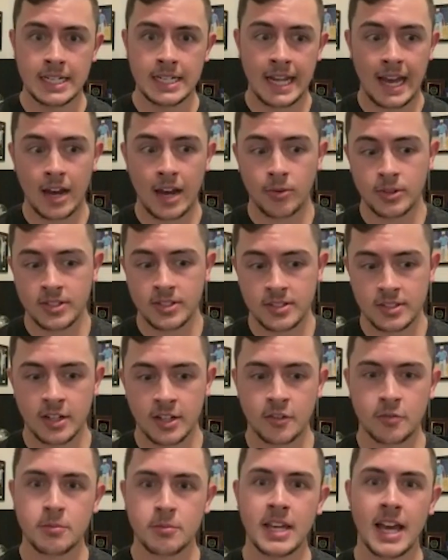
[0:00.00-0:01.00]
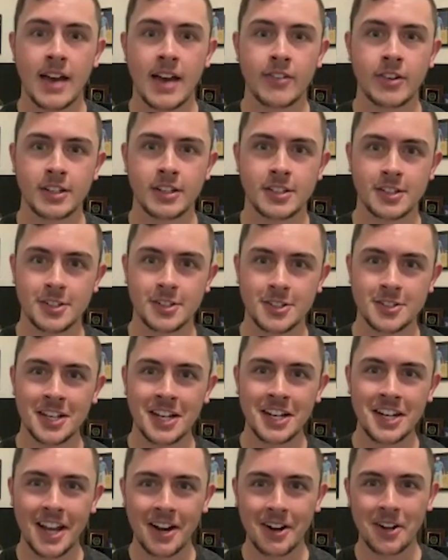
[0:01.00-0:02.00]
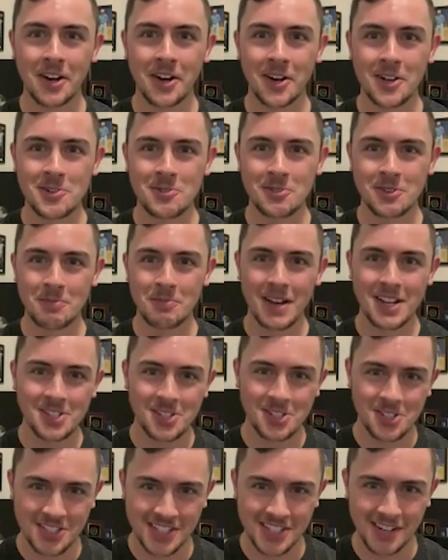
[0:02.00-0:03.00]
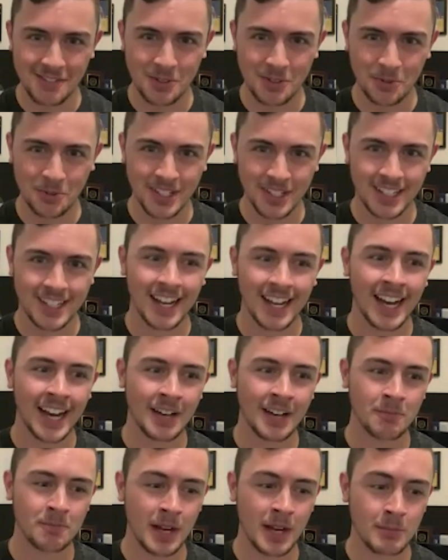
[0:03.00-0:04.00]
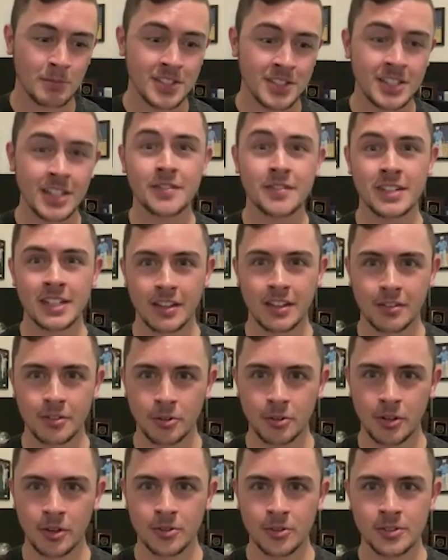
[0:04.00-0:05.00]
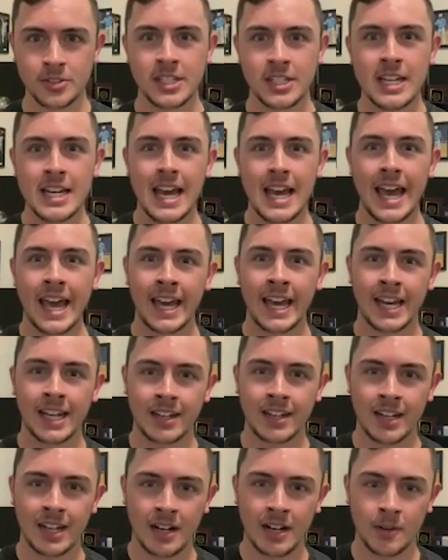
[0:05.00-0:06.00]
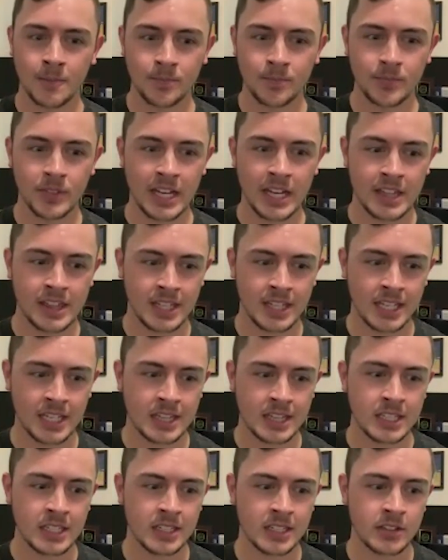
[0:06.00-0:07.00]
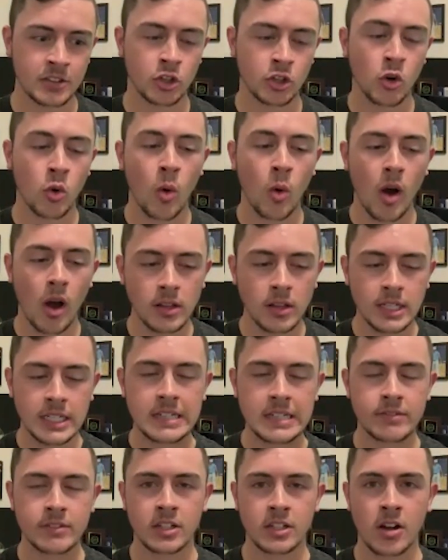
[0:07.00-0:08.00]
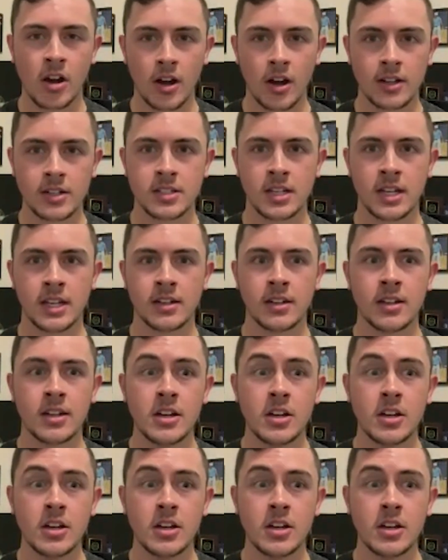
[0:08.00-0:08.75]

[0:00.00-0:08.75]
now, instead of me having to send out 100 messages every week, I'm sifting through those, and I think the quality of the content